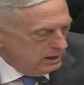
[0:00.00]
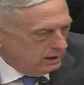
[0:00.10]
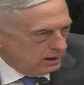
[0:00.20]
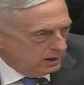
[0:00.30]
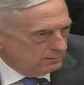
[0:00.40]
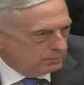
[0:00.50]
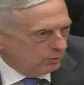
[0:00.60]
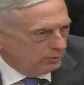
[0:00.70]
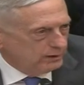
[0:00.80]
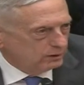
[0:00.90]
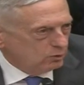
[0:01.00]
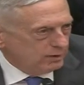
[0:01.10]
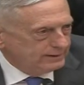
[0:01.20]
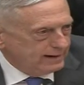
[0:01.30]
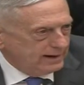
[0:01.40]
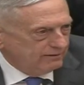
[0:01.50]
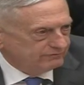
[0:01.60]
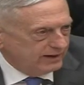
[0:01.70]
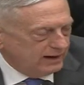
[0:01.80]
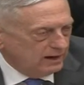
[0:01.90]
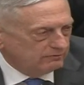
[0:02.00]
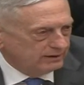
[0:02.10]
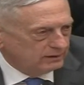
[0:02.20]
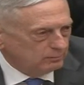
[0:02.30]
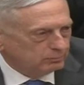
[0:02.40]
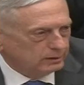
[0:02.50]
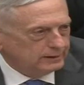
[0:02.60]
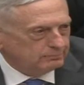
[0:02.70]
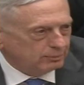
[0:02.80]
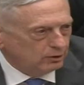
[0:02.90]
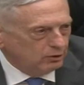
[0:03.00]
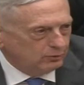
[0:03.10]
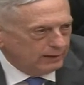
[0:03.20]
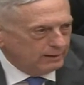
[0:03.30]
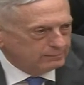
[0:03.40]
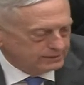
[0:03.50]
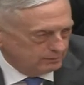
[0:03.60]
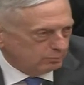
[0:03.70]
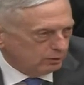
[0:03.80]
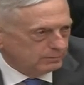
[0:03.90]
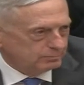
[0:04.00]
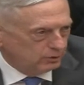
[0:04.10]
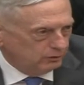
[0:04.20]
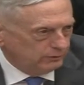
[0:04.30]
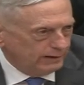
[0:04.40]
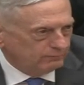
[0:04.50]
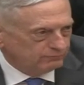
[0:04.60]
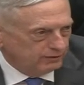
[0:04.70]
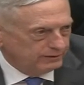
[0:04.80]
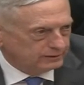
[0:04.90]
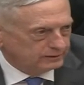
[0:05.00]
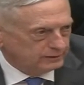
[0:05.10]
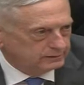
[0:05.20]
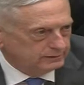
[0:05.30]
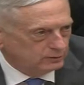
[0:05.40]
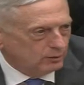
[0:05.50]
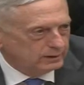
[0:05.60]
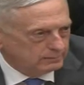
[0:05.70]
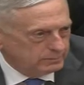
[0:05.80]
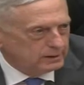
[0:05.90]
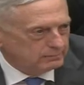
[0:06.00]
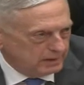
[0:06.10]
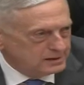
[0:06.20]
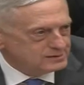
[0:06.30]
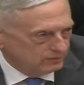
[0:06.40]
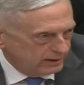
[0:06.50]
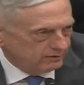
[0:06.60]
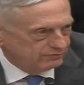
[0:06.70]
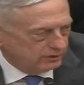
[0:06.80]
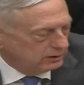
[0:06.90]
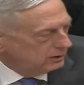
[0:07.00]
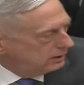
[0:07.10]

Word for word: uh, but we are going to have to have a complete program, support program for this. This is going to be a major effort.